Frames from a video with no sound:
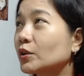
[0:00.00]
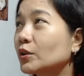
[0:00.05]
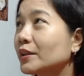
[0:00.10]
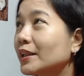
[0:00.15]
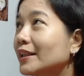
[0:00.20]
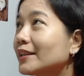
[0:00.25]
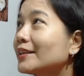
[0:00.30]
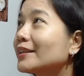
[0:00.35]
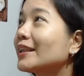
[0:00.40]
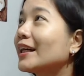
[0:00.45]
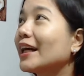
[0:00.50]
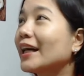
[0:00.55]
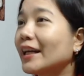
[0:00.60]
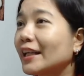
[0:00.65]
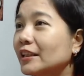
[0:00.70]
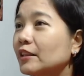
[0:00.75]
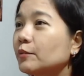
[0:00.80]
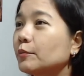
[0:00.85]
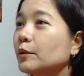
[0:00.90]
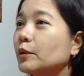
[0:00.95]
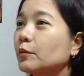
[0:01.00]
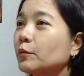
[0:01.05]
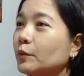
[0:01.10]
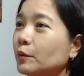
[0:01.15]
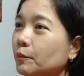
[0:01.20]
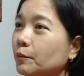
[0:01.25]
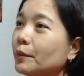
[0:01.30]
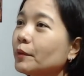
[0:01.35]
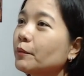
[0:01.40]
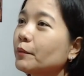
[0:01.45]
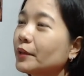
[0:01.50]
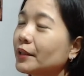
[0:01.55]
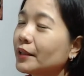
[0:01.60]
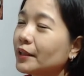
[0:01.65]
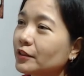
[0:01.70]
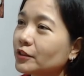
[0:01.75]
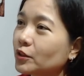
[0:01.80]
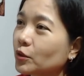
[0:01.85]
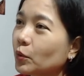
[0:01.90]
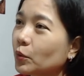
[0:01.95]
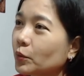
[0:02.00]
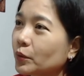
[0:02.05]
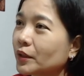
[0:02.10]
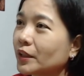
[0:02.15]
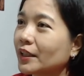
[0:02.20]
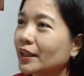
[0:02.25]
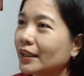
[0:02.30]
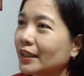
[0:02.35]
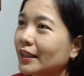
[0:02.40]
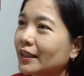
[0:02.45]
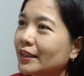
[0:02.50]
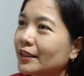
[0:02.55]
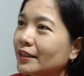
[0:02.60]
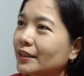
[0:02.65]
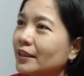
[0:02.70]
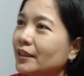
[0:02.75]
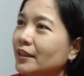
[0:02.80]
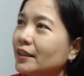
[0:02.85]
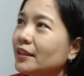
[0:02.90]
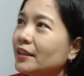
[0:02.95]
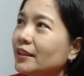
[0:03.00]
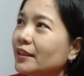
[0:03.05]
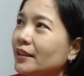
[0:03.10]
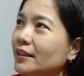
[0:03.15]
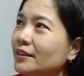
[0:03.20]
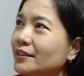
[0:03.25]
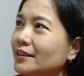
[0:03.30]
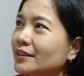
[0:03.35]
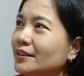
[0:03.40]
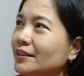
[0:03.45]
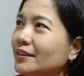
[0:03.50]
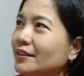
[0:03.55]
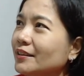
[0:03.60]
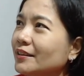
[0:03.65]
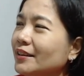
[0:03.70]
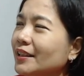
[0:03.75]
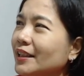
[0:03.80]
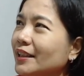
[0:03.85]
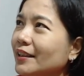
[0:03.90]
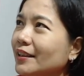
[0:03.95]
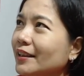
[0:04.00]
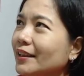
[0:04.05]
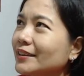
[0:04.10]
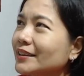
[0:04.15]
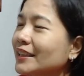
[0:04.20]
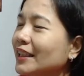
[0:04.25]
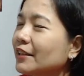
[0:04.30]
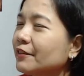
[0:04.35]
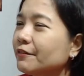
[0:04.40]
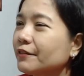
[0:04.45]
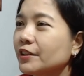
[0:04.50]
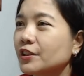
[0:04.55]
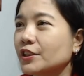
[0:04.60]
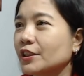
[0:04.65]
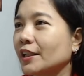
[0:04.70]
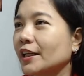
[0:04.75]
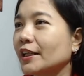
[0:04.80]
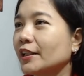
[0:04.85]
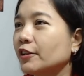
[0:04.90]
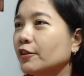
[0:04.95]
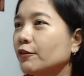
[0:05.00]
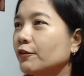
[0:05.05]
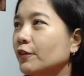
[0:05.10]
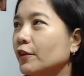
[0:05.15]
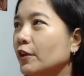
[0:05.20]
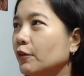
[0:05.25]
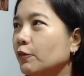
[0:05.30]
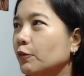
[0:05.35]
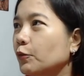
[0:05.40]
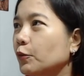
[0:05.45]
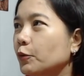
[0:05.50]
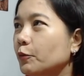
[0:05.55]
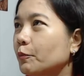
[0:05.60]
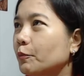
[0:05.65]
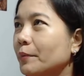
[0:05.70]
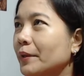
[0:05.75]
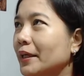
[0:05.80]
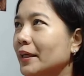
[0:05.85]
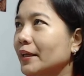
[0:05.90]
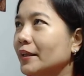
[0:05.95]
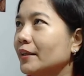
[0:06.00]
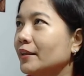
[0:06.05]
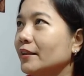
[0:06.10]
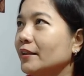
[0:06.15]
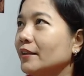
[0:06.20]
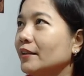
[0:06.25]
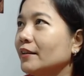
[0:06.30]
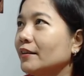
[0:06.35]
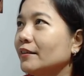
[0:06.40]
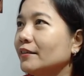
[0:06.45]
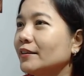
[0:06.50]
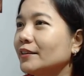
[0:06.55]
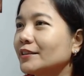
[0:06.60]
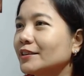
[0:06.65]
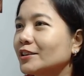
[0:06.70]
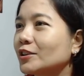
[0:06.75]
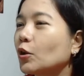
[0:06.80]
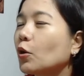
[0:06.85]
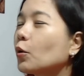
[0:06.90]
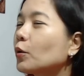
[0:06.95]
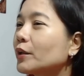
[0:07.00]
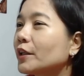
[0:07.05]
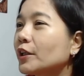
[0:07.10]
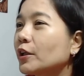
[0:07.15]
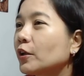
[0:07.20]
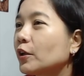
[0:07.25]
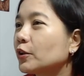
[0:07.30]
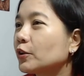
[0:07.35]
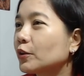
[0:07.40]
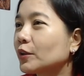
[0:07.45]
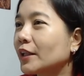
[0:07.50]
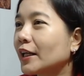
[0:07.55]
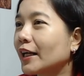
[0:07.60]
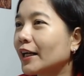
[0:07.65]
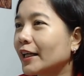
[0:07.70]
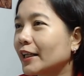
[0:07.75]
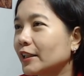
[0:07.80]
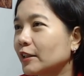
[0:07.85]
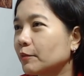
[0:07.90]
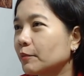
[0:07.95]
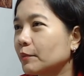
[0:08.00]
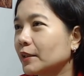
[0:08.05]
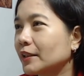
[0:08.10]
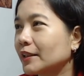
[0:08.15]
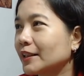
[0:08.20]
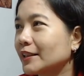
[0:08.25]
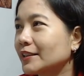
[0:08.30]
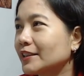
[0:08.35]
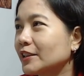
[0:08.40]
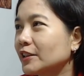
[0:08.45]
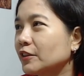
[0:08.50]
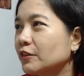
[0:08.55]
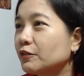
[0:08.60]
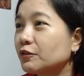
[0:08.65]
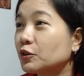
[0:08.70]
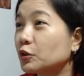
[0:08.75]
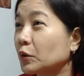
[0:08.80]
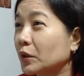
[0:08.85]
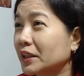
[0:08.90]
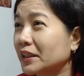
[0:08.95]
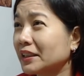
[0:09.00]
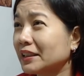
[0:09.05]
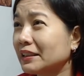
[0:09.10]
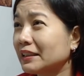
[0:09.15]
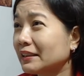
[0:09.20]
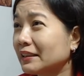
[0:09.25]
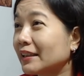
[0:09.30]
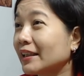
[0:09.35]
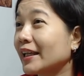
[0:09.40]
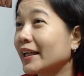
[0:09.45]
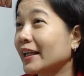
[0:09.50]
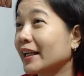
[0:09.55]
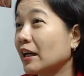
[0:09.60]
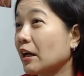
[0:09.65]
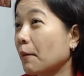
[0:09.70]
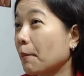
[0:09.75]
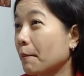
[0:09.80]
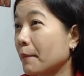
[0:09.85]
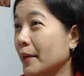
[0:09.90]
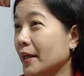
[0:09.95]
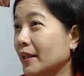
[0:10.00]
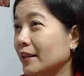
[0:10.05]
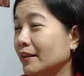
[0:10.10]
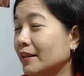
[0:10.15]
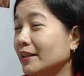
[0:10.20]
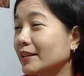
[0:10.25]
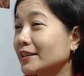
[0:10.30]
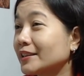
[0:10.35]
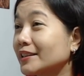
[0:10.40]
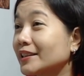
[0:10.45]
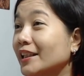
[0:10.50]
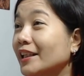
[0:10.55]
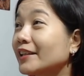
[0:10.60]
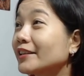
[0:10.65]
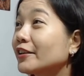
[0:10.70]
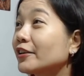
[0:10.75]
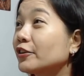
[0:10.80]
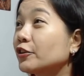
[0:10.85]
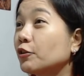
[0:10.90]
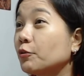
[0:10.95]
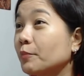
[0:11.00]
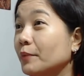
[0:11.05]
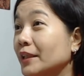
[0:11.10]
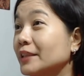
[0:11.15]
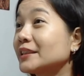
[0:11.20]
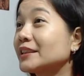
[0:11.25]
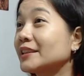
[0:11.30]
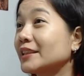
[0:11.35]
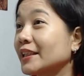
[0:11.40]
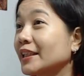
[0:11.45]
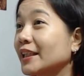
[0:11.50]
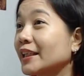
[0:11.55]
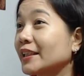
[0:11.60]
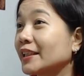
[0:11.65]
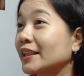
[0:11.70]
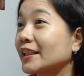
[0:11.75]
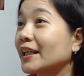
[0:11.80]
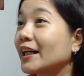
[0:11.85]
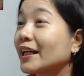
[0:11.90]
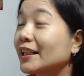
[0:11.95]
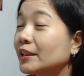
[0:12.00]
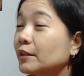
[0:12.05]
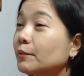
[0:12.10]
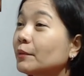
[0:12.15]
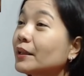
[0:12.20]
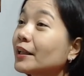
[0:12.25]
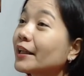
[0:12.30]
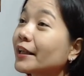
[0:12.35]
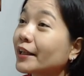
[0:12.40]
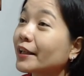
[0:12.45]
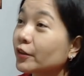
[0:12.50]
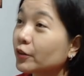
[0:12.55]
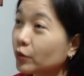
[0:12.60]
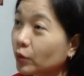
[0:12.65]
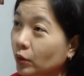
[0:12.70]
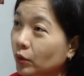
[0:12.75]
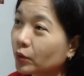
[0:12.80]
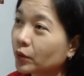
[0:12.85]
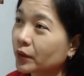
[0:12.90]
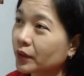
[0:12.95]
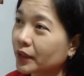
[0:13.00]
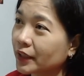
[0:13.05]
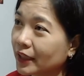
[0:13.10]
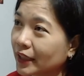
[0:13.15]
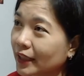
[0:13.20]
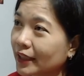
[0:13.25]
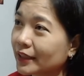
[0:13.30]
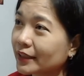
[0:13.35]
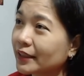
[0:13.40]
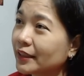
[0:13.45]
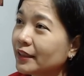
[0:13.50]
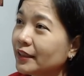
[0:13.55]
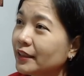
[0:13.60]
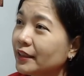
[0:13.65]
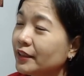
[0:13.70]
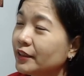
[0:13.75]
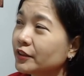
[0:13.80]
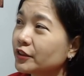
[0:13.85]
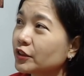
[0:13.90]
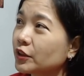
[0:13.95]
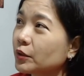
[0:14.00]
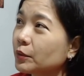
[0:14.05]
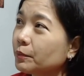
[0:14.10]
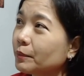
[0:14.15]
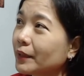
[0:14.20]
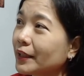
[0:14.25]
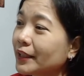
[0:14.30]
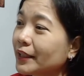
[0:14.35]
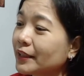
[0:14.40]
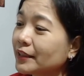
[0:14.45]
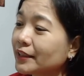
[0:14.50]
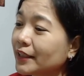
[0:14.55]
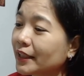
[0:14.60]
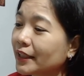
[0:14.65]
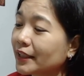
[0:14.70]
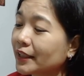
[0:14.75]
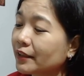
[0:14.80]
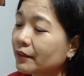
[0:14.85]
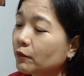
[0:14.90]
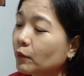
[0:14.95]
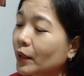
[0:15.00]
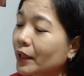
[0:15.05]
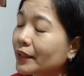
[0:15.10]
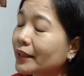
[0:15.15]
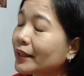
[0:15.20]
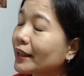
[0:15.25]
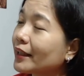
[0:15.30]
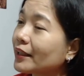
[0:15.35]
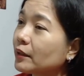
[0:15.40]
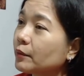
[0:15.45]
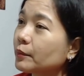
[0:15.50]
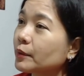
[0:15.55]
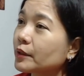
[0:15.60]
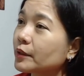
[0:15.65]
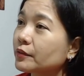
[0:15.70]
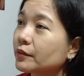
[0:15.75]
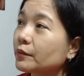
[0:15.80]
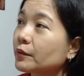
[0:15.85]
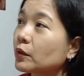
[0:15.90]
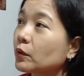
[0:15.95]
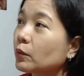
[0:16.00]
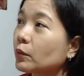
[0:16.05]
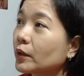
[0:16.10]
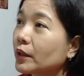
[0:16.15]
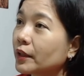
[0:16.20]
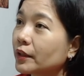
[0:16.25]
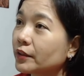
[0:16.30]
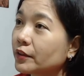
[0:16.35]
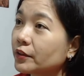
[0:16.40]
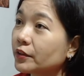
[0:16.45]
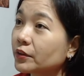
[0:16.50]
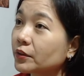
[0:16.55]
that the animal will be with its own kind. It's not a selfish kind of love would be just holding on to the animal kasi you've treated it like a pet. It's not a domesticated animal like a dog or a cat. Yeah. So by taking wild animals from the wild, you're